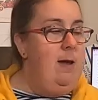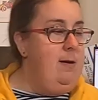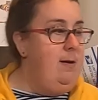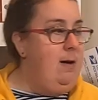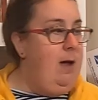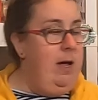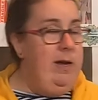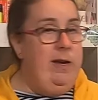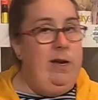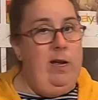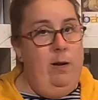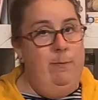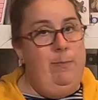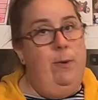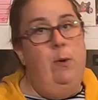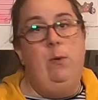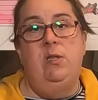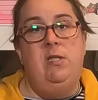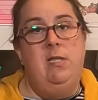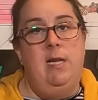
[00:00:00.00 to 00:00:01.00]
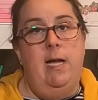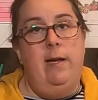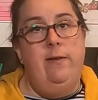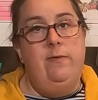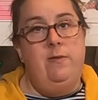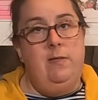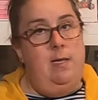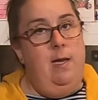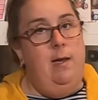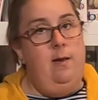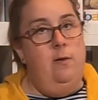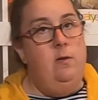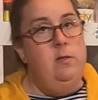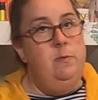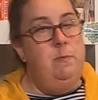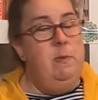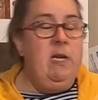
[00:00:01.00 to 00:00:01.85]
and I got a bonus day of sales